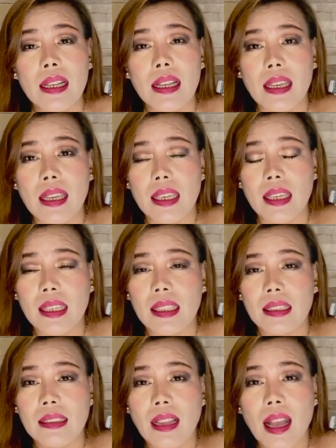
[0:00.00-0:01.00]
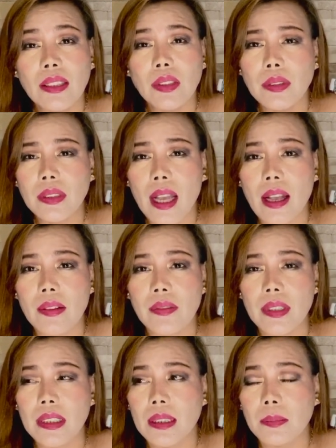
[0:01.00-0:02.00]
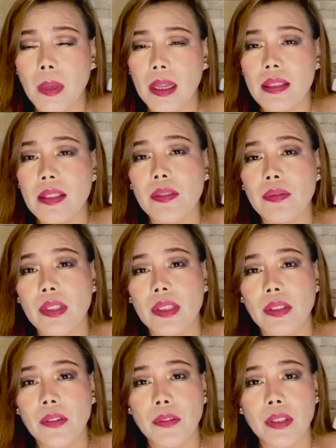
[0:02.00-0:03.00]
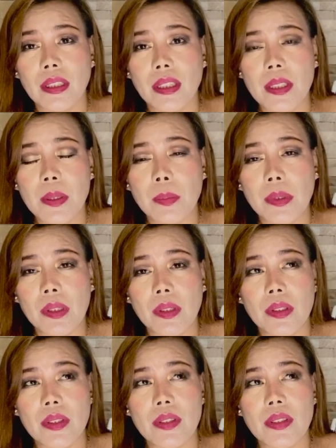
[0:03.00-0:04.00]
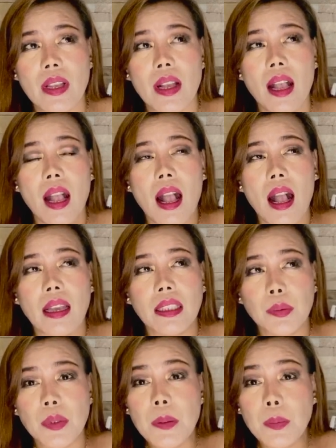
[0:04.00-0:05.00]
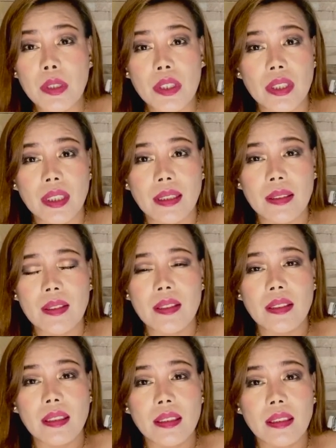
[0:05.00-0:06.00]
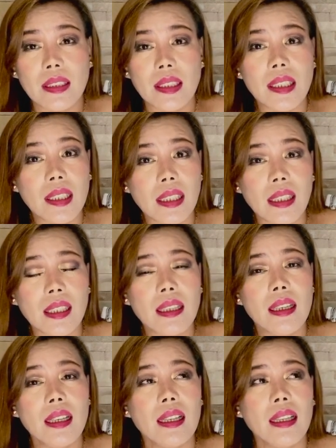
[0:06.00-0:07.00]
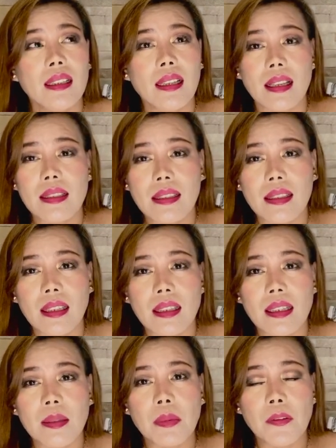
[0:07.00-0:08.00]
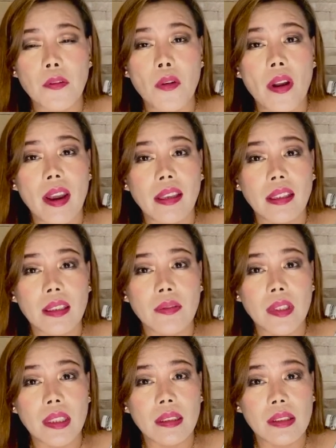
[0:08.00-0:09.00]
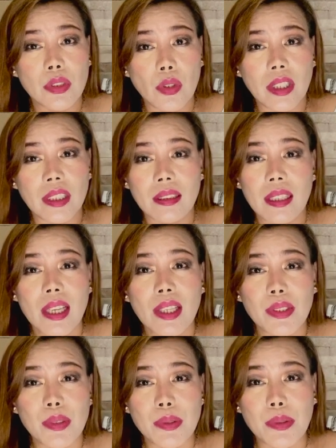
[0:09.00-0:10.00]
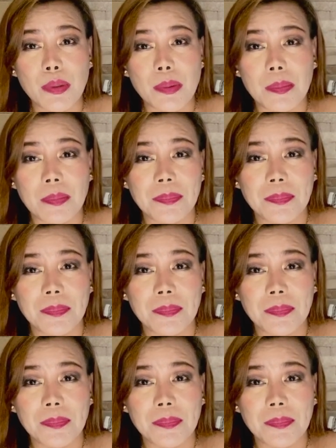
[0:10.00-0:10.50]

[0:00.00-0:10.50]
And I don't have an unboxing video for this because it was purchased early last year before I even joined YouTube.